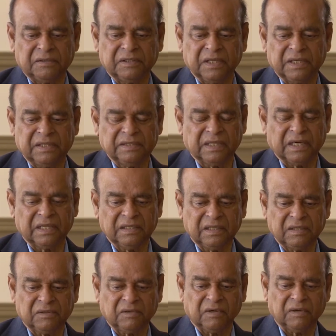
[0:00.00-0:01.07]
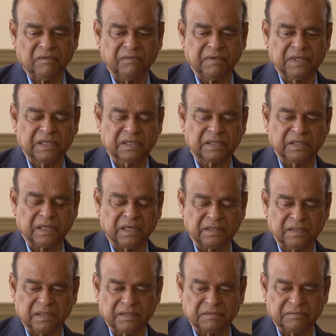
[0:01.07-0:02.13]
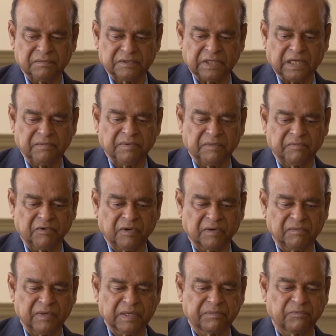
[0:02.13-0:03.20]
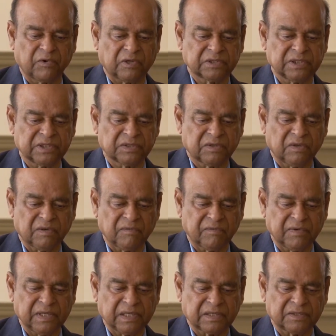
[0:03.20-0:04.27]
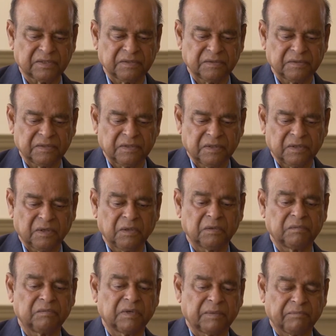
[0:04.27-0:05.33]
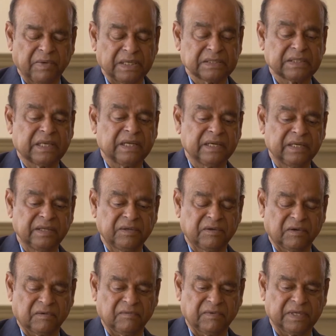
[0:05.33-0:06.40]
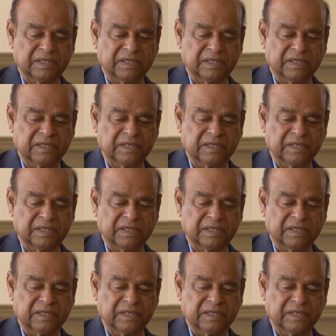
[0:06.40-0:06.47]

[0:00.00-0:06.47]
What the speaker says: There is another conflict, another type of conflict, process conflict. Oh, masquerading conflict.